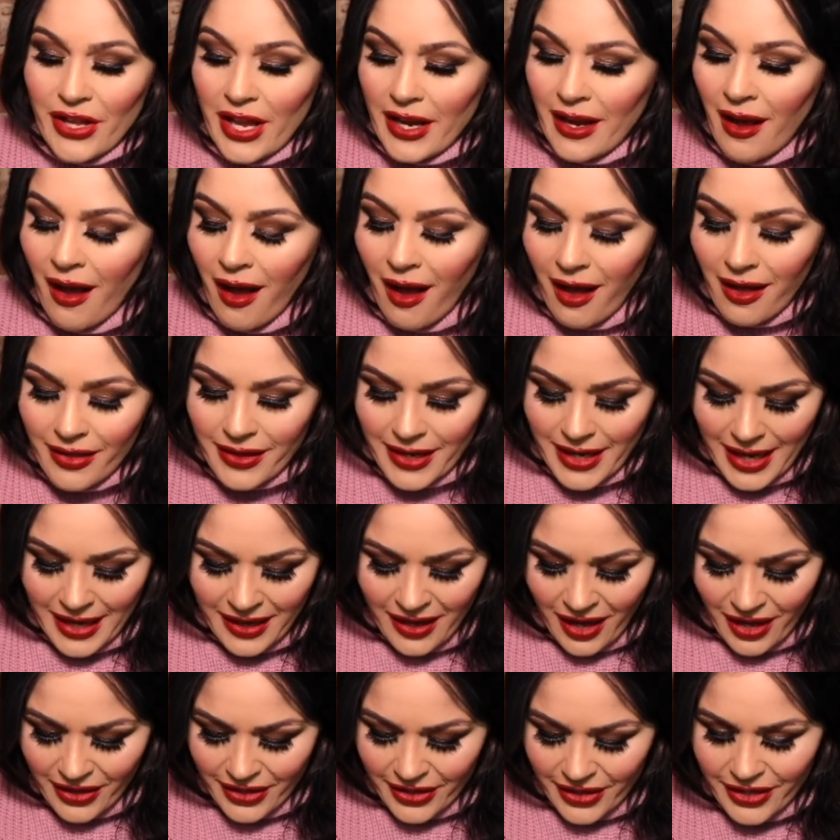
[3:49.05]
like holiday
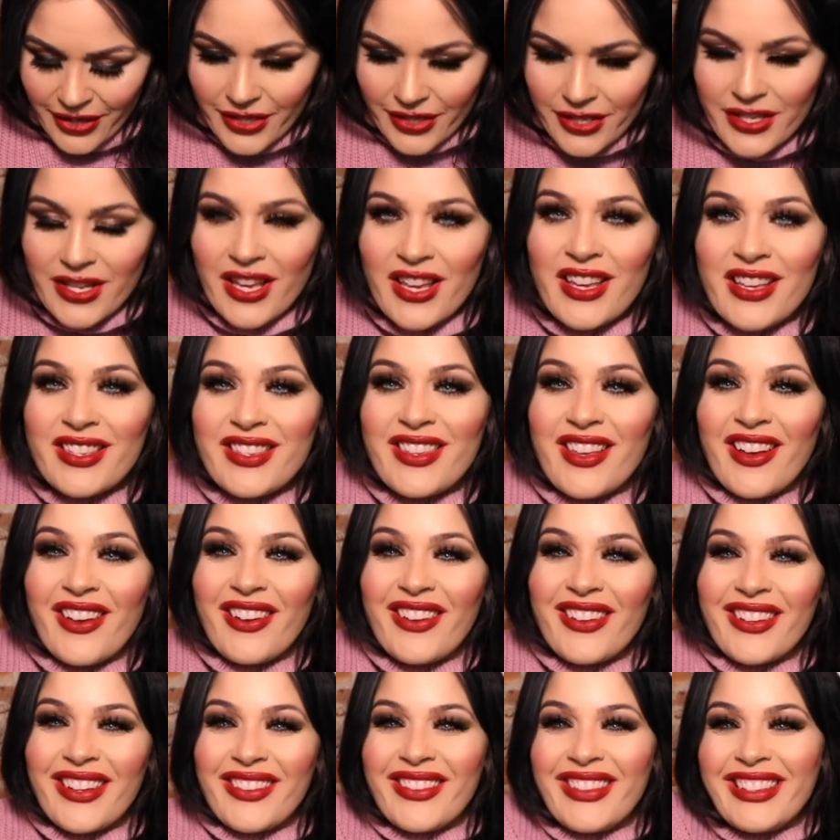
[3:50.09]
colors.
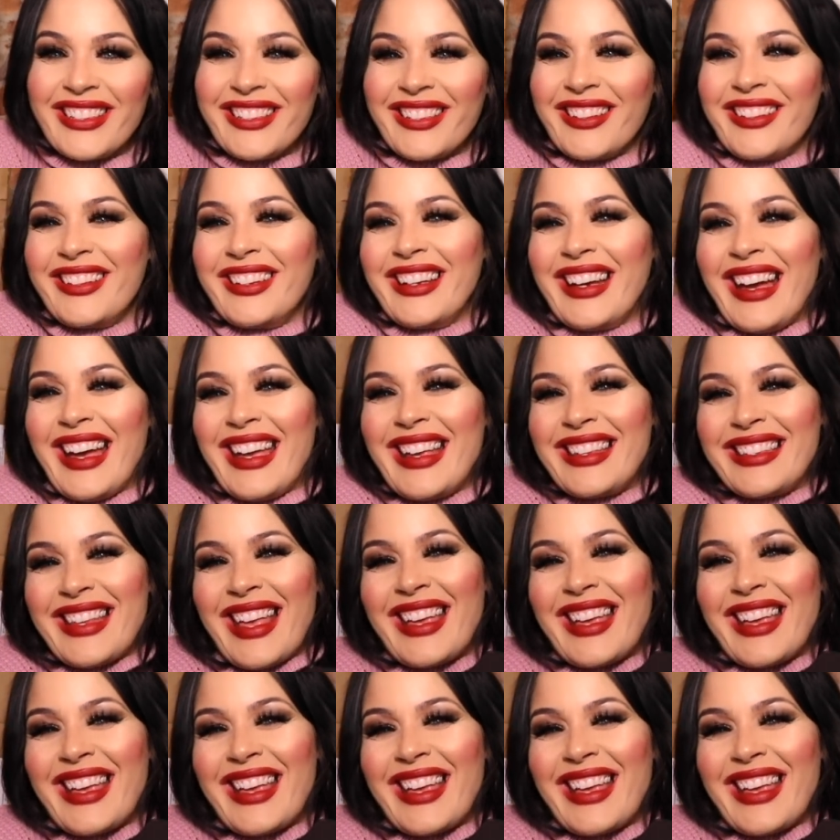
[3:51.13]
So let me show you guys.